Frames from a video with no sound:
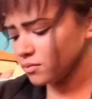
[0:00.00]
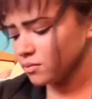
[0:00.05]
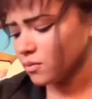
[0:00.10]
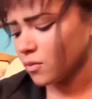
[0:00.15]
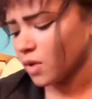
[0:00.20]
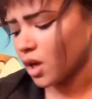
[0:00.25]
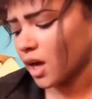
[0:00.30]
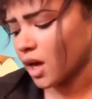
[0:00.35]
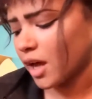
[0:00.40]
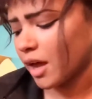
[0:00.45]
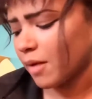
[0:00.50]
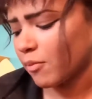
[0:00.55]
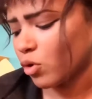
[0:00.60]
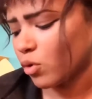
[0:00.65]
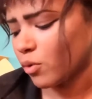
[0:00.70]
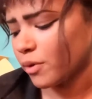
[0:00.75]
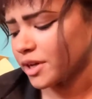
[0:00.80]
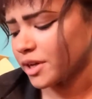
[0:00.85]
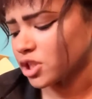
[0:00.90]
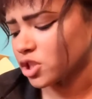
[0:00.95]
I'm
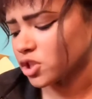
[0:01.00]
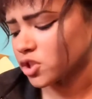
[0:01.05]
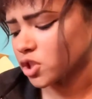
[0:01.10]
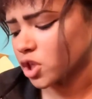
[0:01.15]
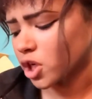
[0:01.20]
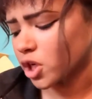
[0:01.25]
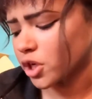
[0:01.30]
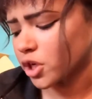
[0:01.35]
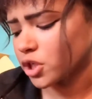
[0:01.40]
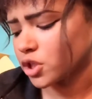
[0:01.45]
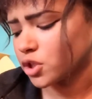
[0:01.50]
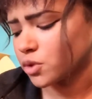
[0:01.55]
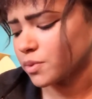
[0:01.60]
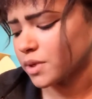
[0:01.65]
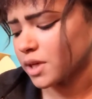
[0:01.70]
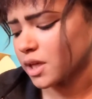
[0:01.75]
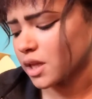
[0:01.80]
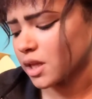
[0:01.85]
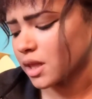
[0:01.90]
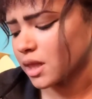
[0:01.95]
going to start
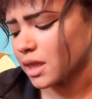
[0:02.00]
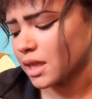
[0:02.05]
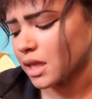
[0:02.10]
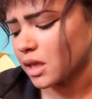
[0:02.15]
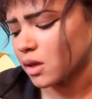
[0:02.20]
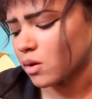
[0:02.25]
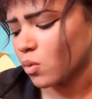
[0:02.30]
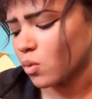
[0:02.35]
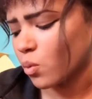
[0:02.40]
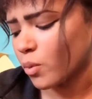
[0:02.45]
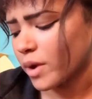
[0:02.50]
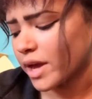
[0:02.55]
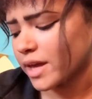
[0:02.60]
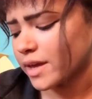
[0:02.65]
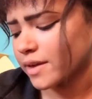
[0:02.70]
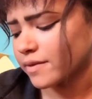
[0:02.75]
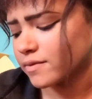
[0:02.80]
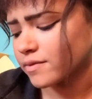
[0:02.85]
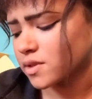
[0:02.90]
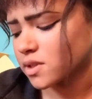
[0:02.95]
doing the
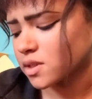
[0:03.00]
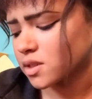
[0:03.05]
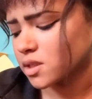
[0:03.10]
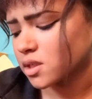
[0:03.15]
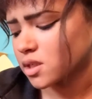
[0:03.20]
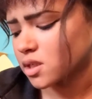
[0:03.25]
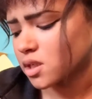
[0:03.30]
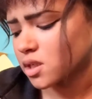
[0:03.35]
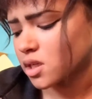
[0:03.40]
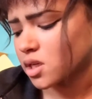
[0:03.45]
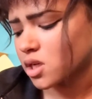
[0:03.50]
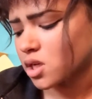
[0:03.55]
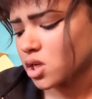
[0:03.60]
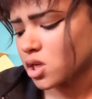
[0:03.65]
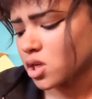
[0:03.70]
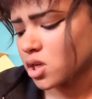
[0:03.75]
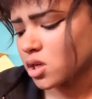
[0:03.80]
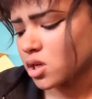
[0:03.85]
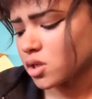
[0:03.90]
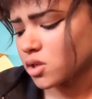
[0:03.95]
waves.
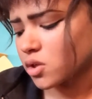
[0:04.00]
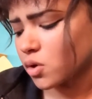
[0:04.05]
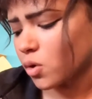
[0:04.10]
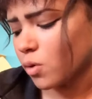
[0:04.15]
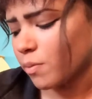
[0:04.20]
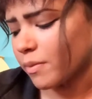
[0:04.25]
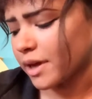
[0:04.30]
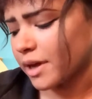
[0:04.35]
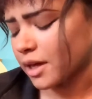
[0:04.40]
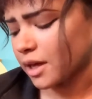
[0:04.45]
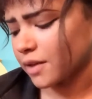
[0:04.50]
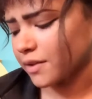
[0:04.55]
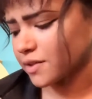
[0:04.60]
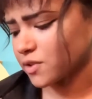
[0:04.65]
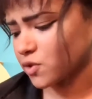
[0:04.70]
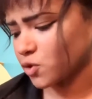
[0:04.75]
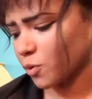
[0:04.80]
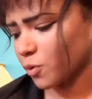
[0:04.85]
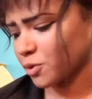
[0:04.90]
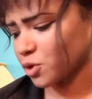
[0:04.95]
Oh my god, that's
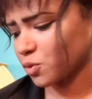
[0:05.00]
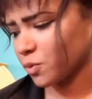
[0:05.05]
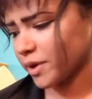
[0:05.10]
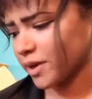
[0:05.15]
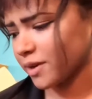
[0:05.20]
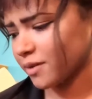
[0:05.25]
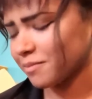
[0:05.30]
so much white.